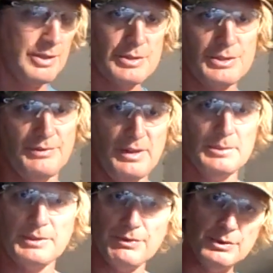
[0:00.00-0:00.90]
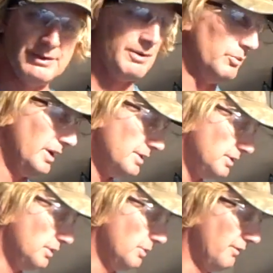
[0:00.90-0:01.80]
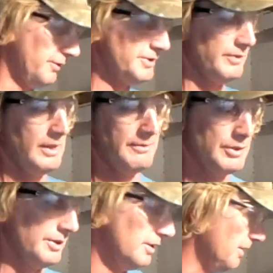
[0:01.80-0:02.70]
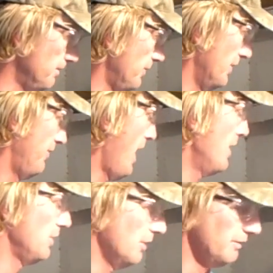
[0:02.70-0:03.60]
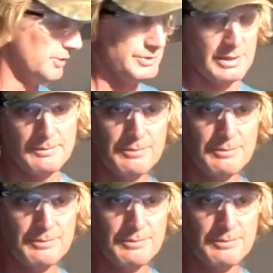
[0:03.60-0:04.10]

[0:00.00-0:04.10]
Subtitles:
the years, developed a few different ways to do it. First of all, I've learned the value of using